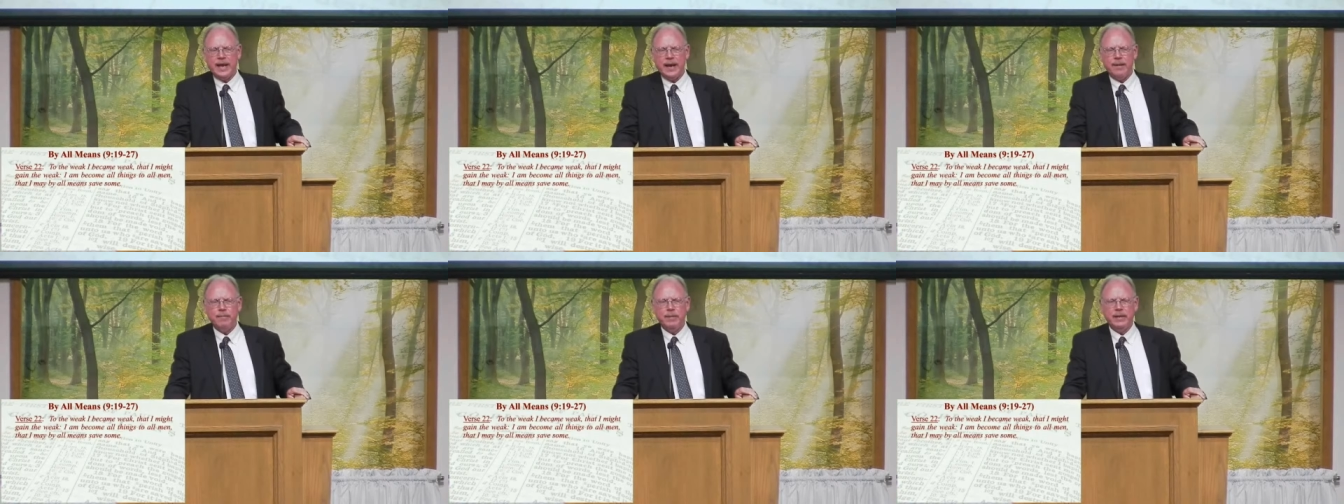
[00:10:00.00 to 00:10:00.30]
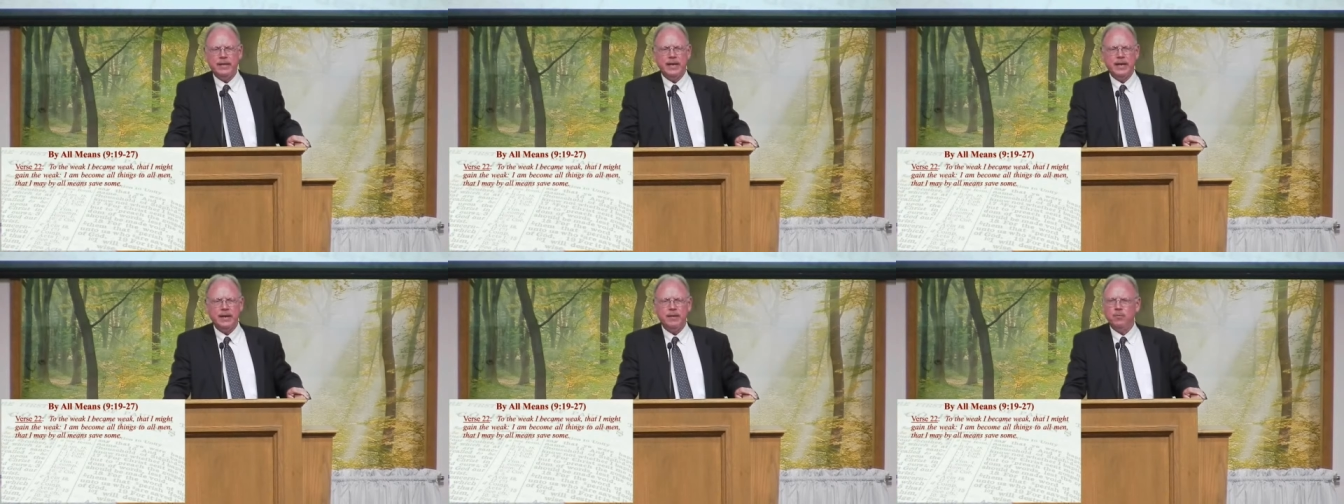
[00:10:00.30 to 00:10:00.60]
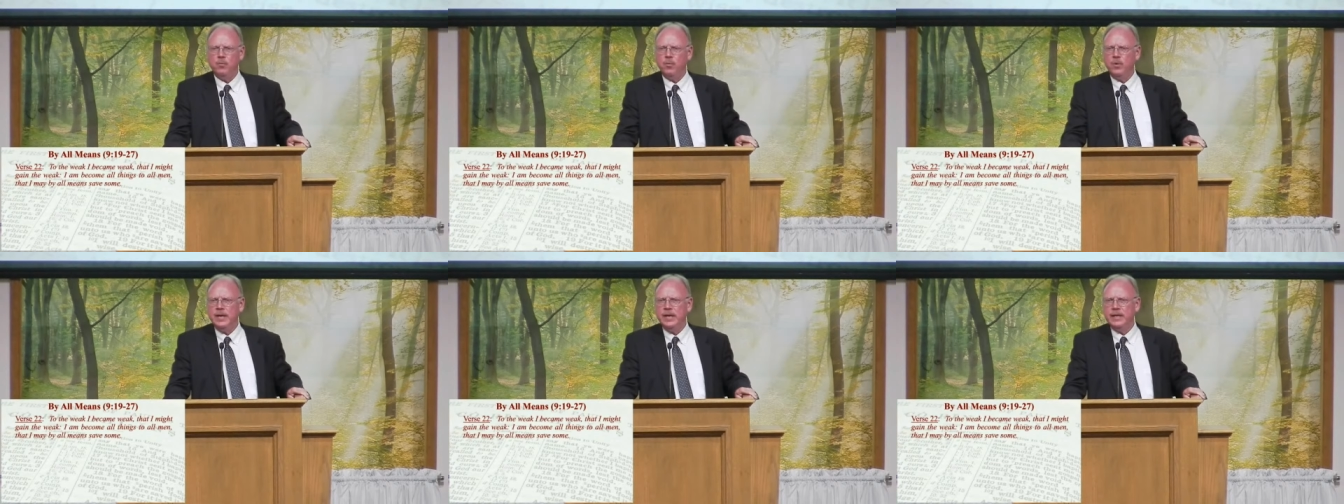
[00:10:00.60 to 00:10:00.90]
I
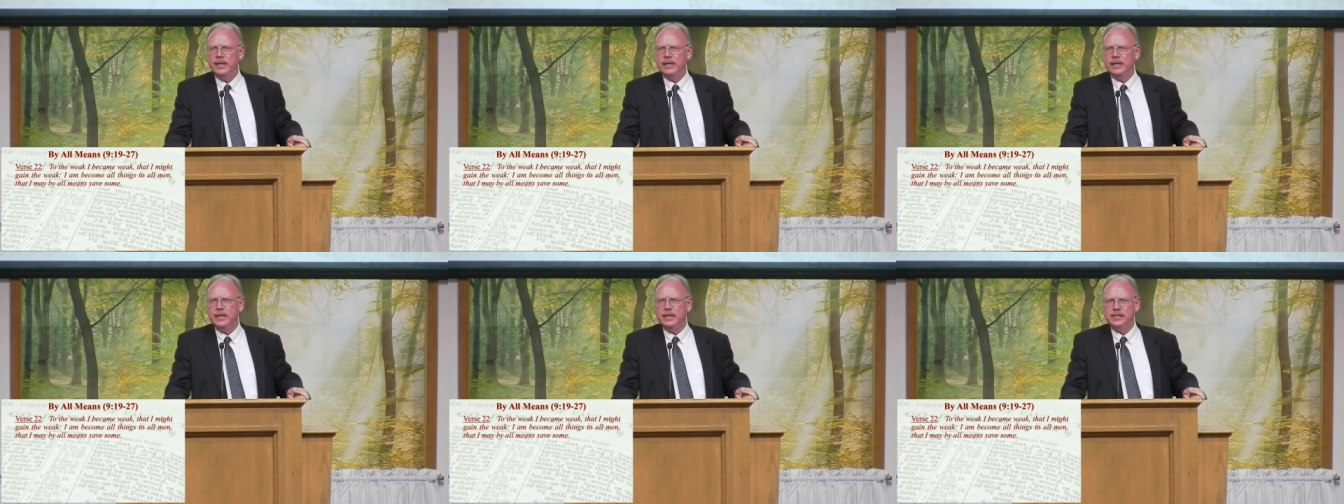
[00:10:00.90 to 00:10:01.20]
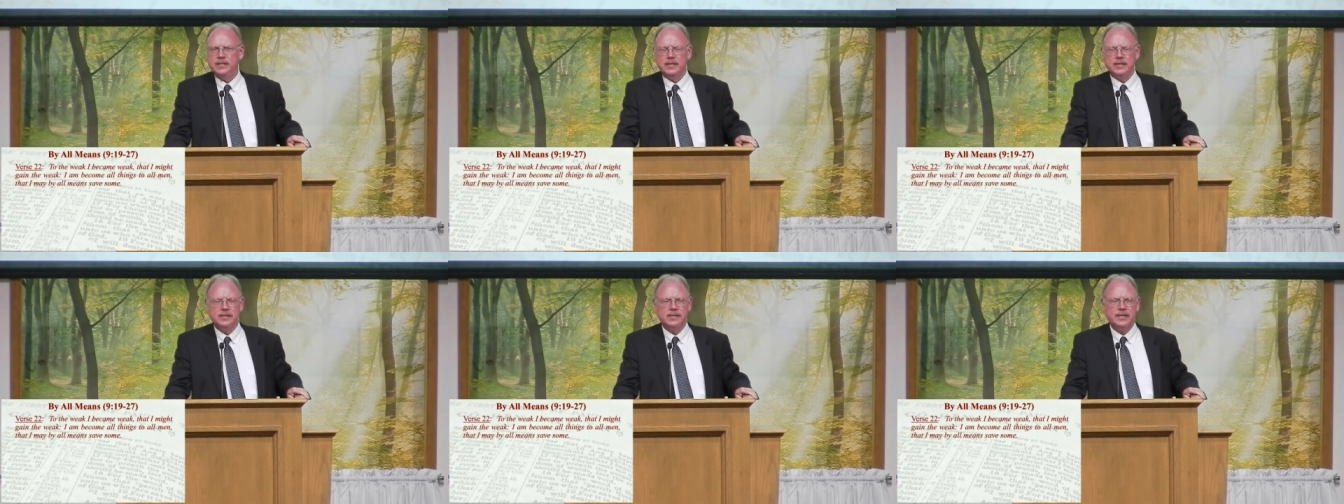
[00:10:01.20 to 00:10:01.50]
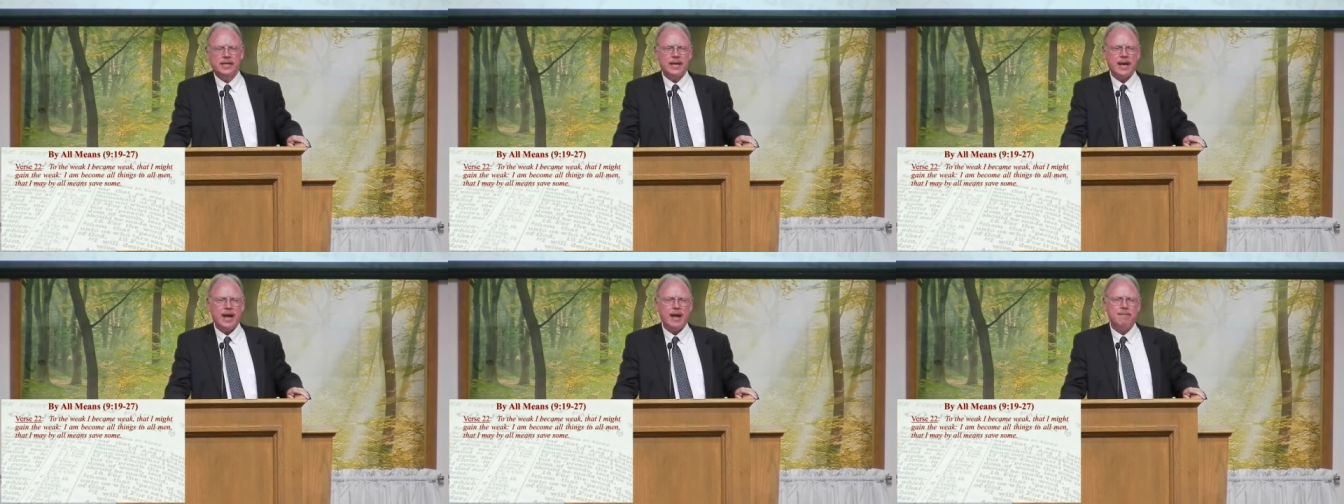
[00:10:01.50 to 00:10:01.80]
became weak, he says,
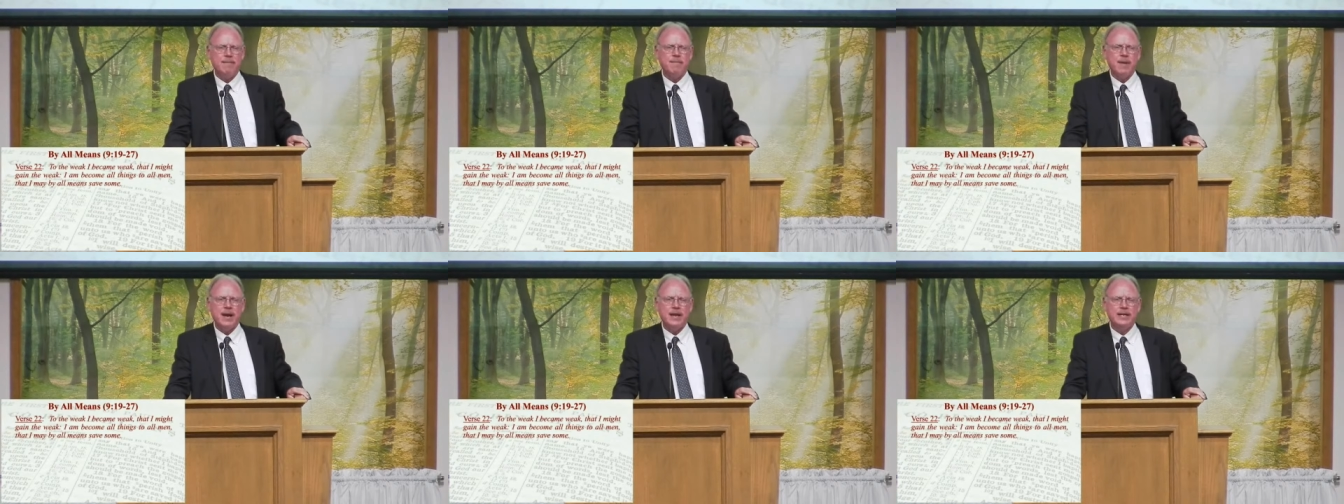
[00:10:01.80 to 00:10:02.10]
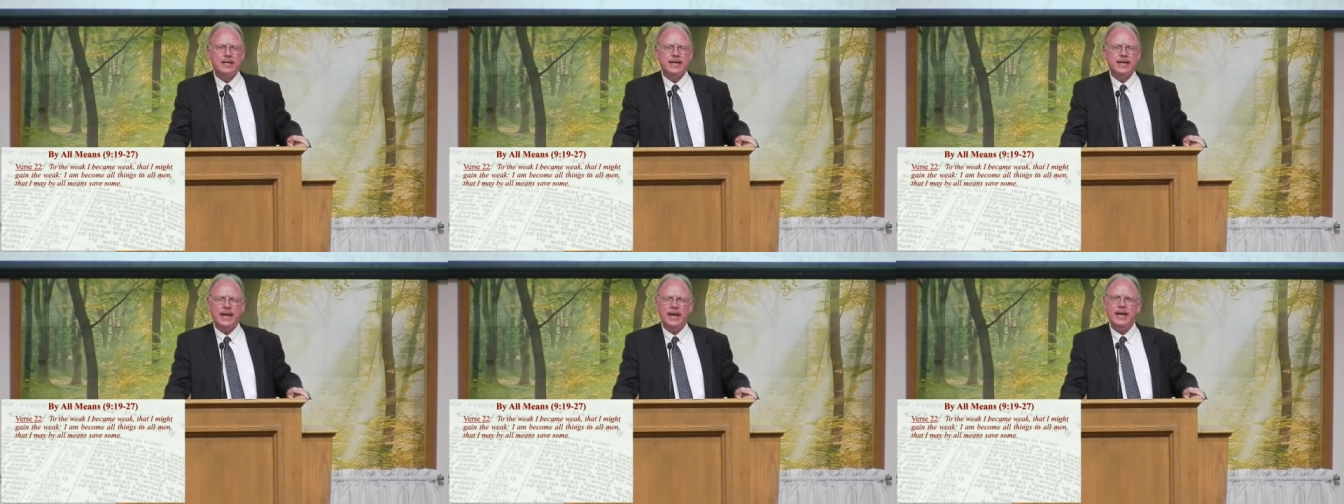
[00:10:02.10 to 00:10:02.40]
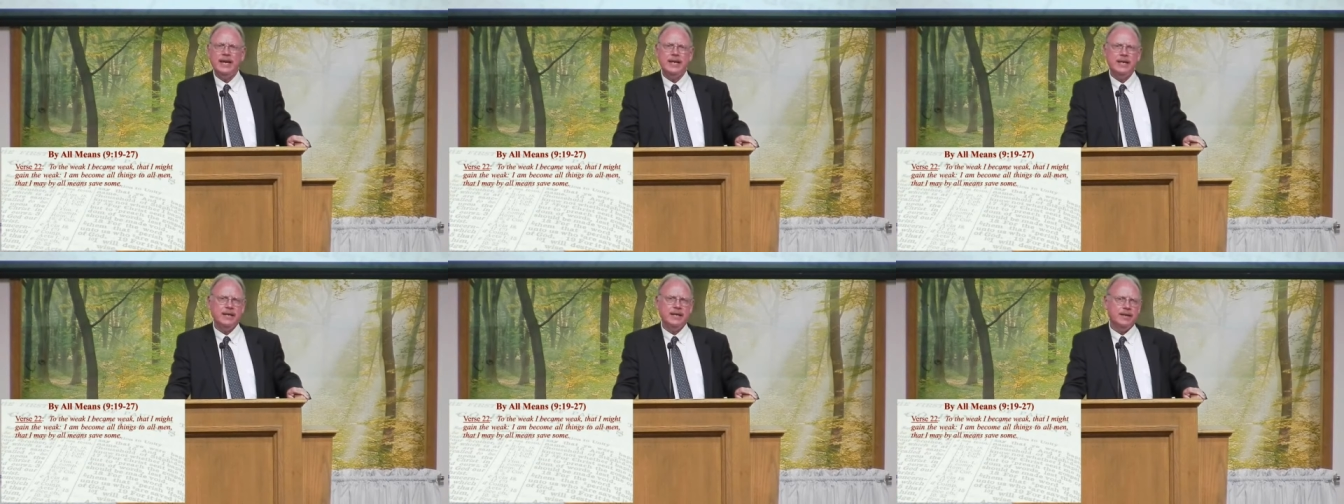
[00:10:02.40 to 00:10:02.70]
that I might
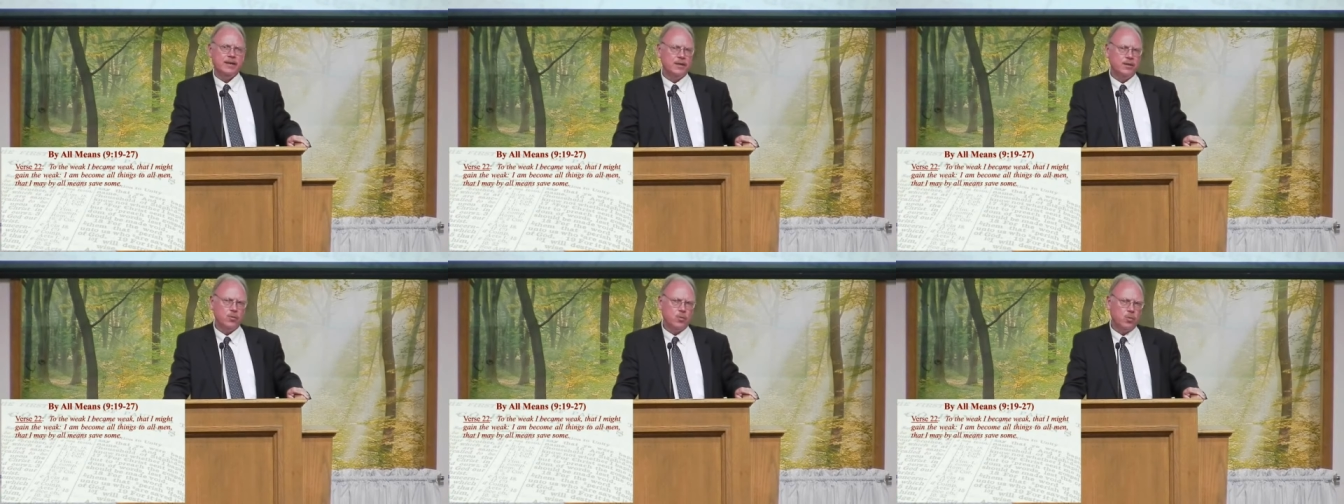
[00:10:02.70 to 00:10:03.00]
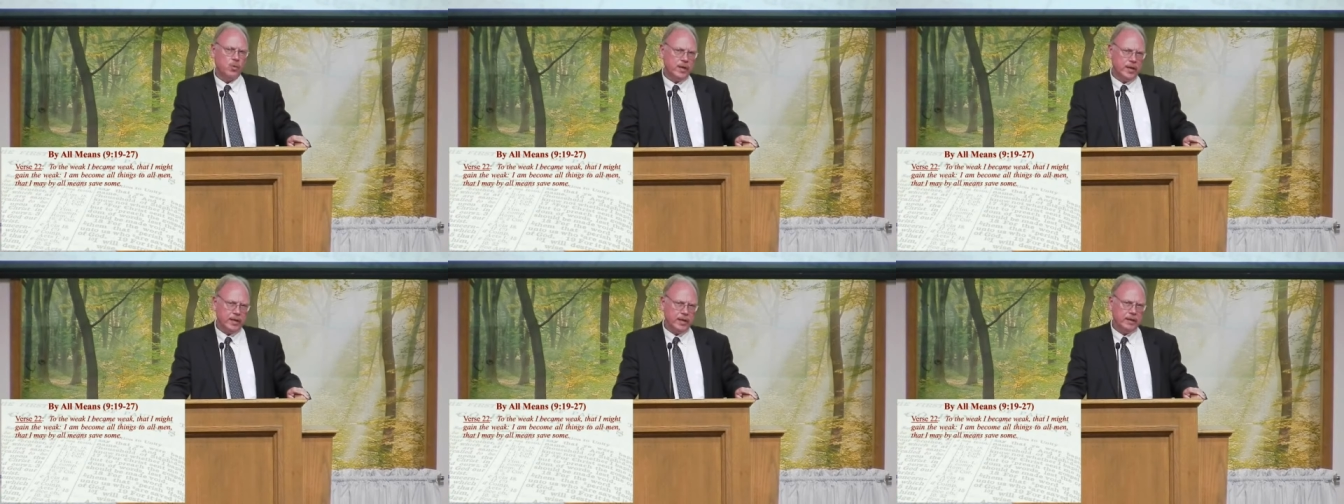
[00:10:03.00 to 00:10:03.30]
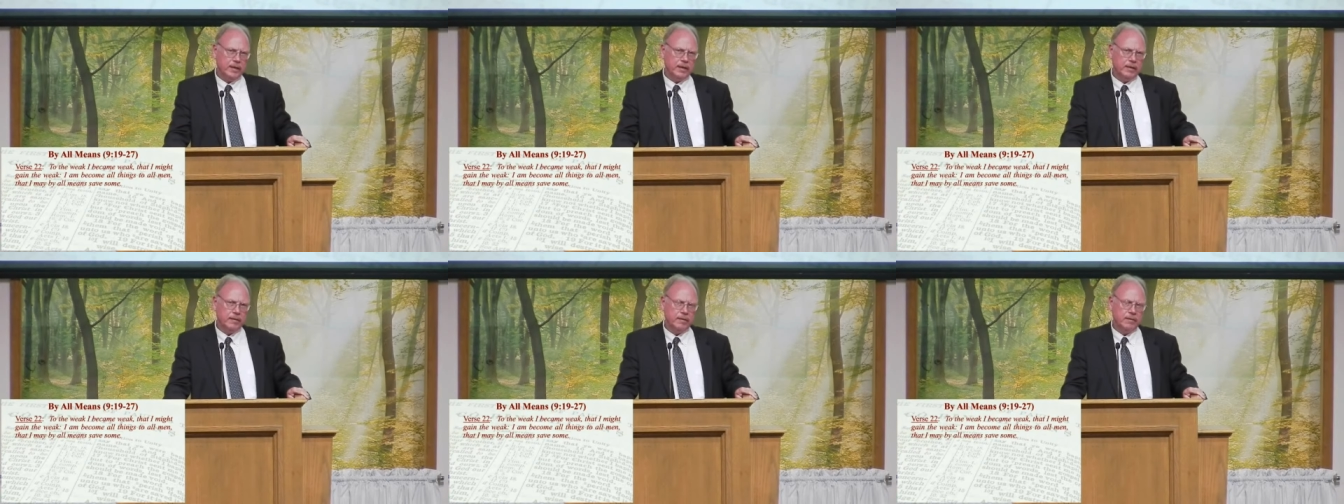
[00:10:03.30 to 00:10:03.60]
gain the
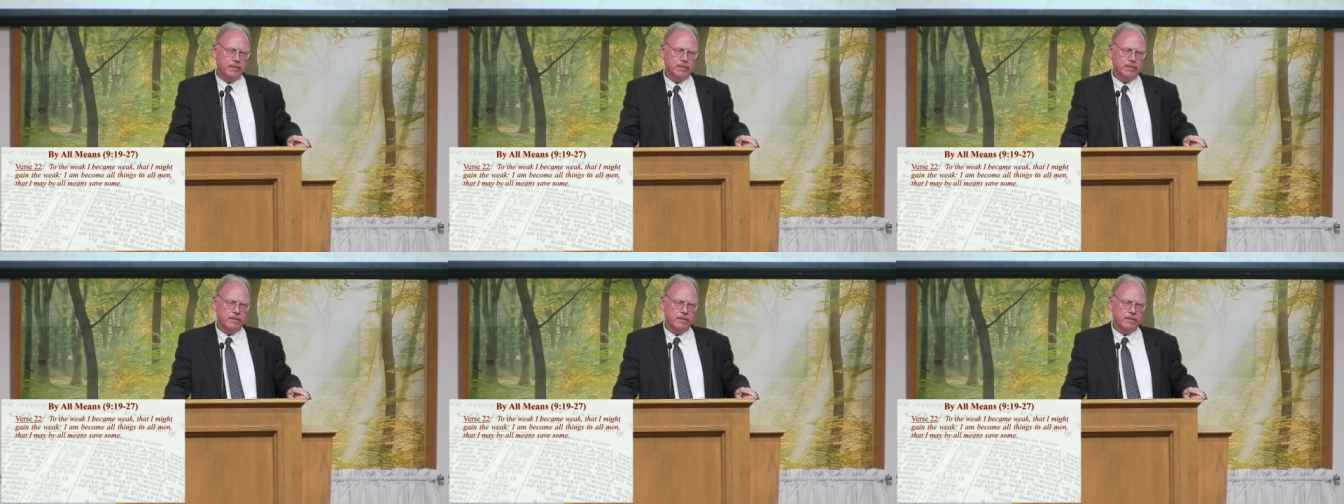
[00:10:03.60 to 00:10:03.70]
weak.